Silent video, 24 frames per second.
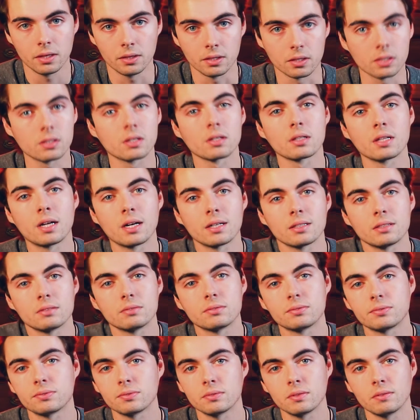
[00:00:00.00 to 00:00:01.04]
There are a lot
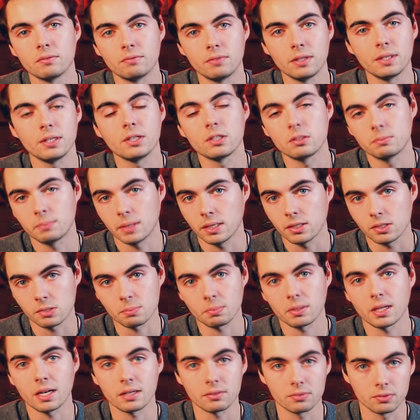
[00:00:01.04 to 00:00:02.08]
of
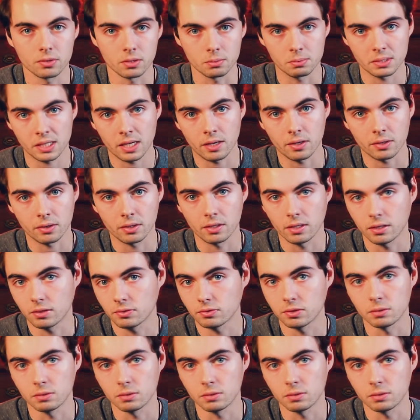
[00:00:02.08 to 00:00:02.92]
video-based platforms out there,